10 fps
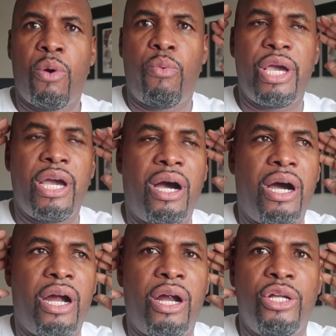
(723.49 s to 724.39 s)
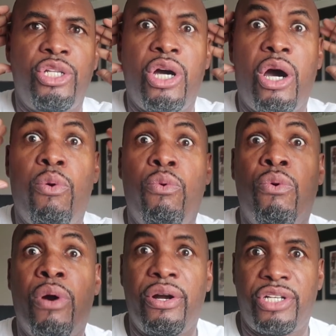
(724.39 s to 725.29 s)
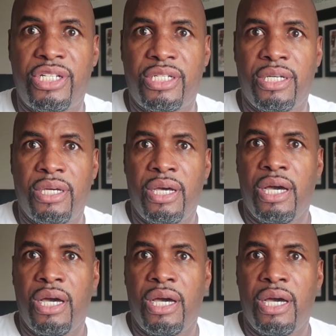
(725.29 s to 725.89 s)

we are the worst